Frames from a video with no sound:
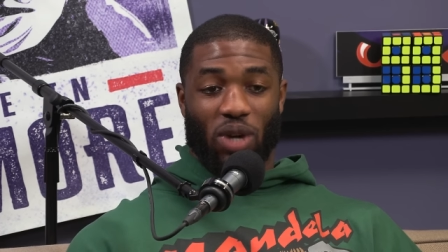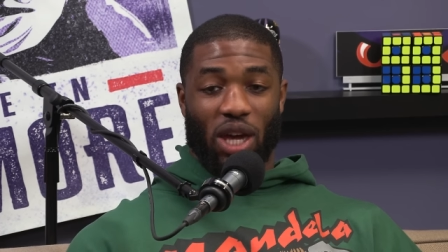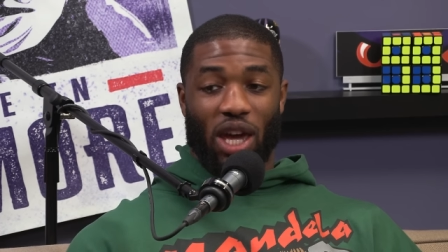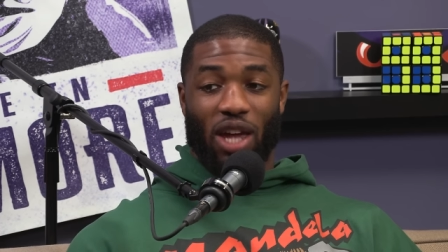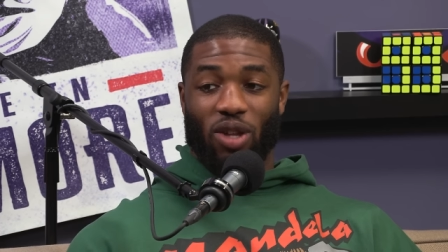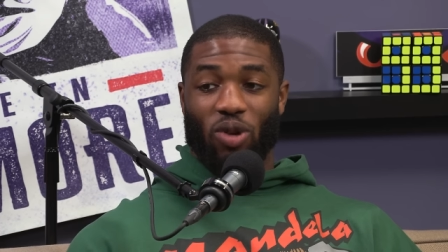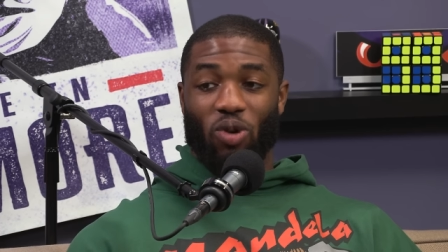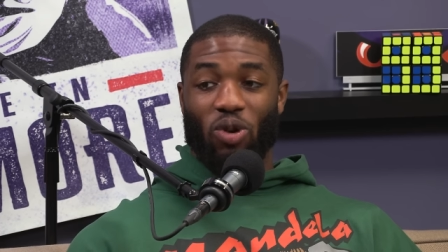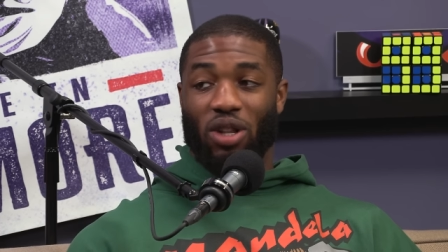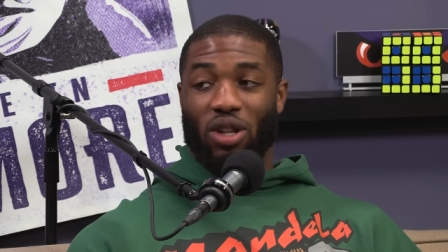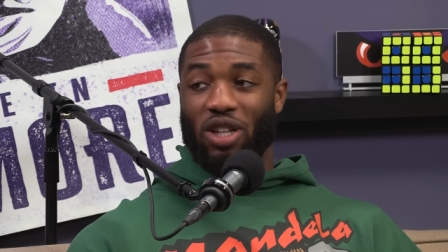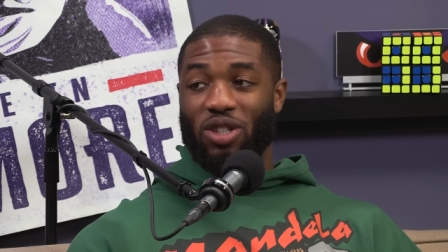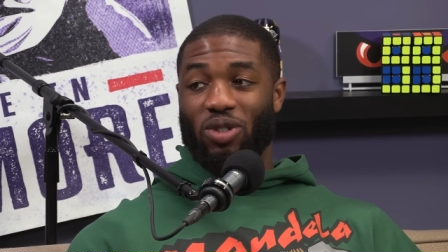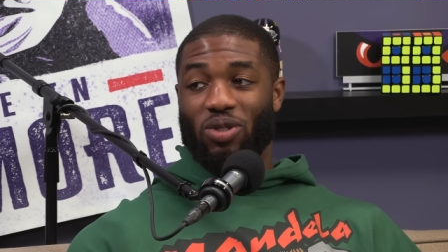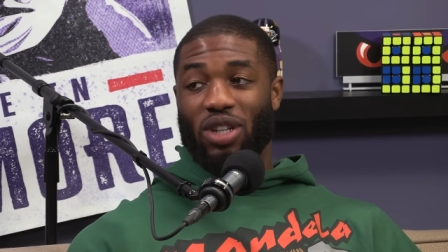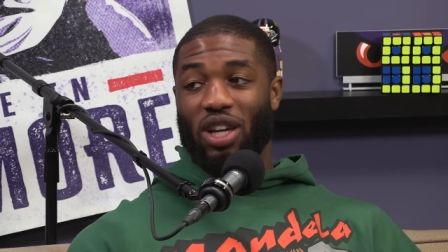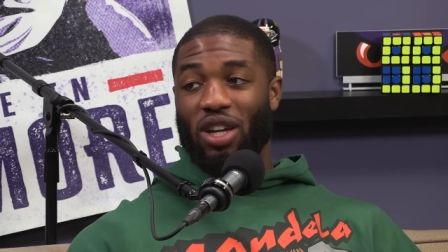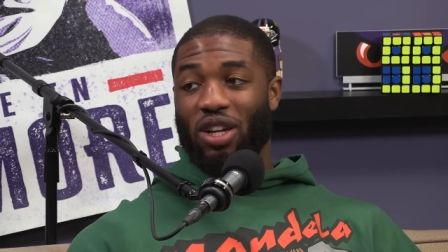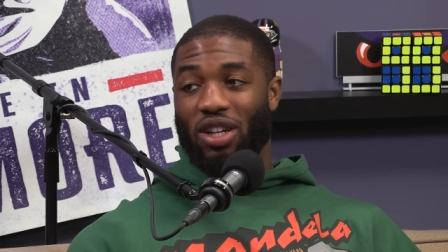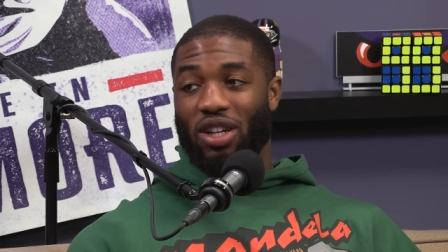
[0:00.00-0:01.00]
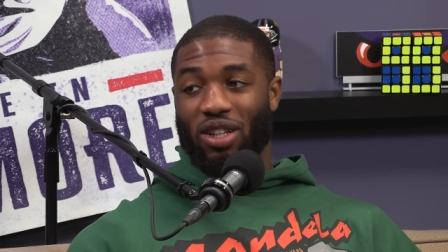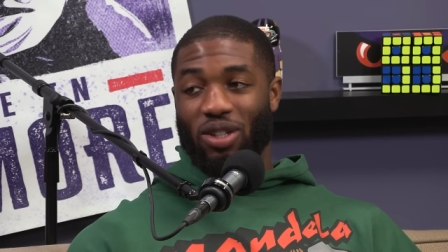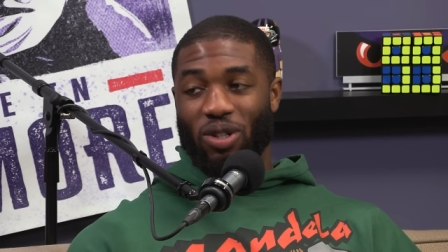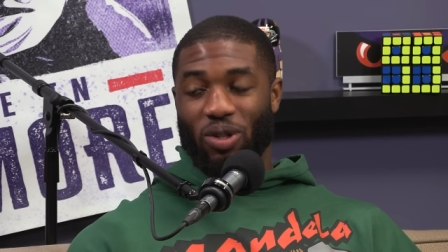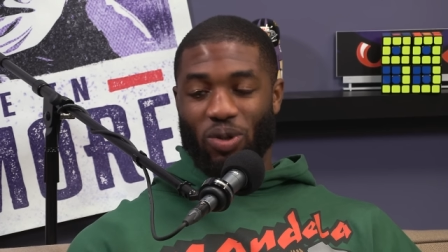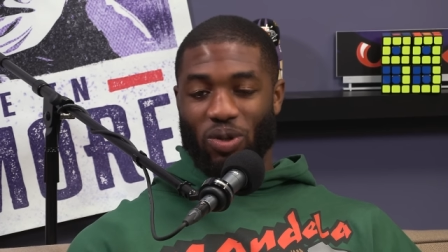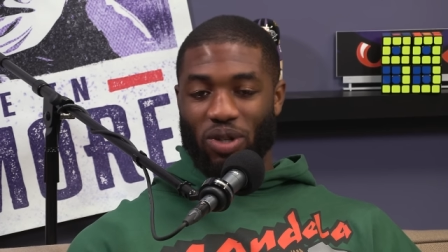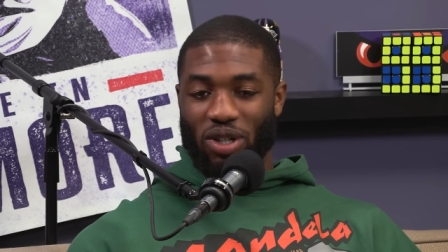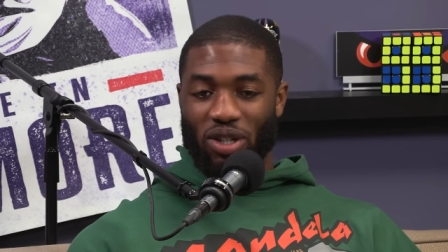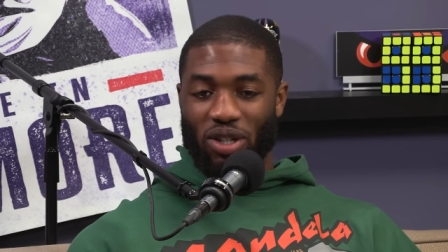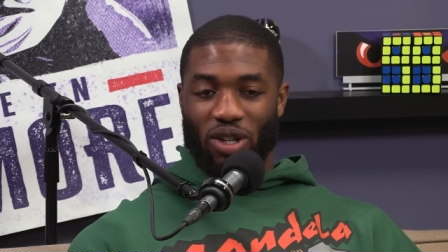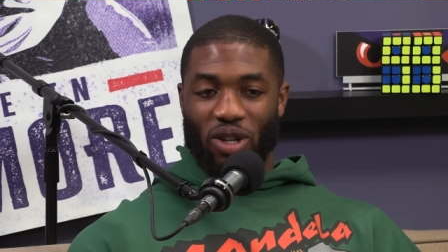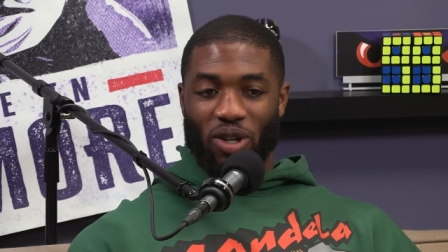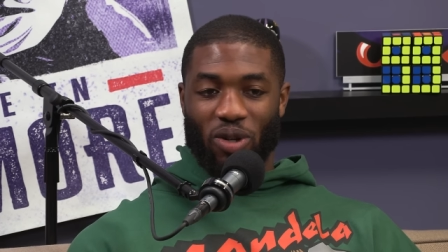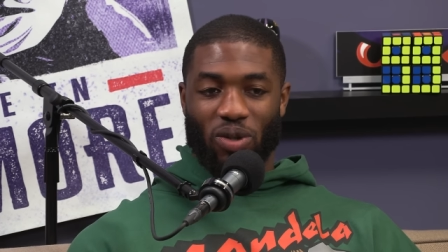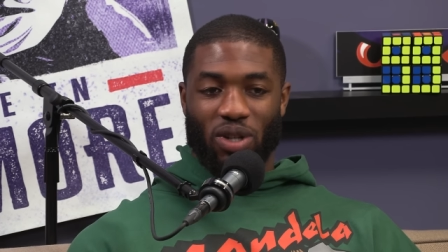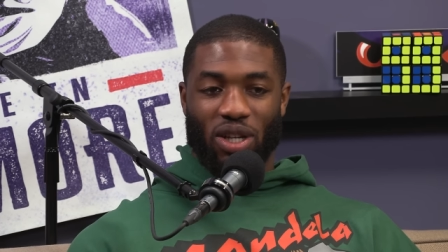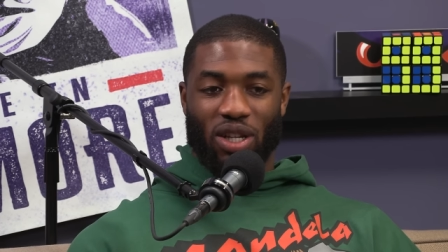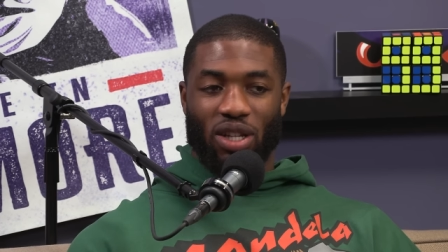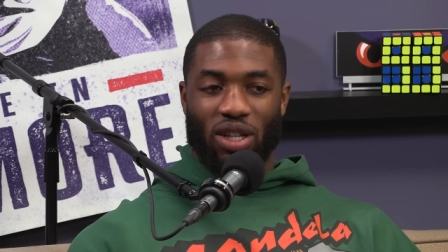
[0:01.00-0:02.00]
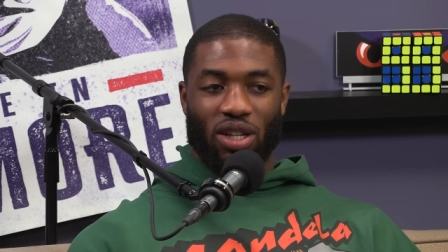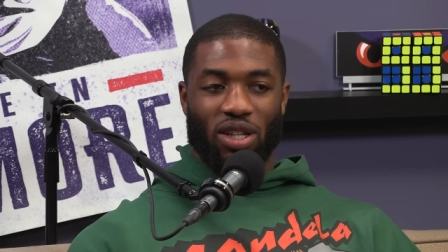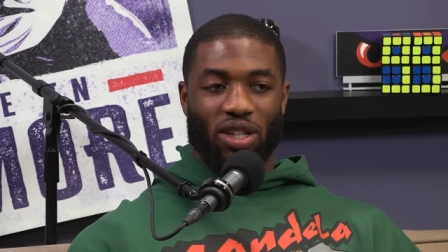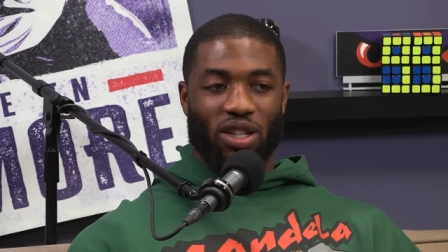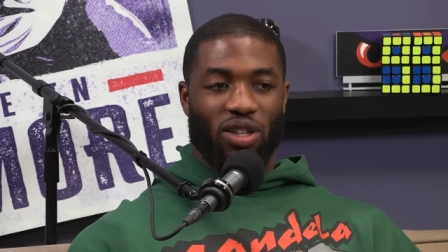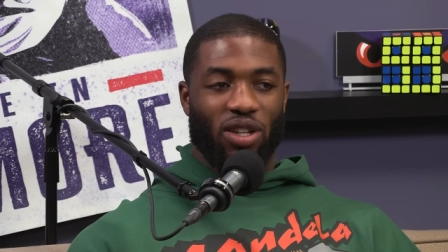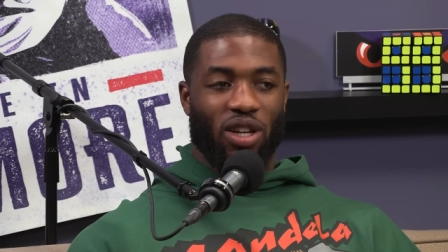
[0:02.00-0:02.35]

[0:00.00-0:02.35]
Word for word: can't do it unless you say you're gonna do it. You know, yep. and.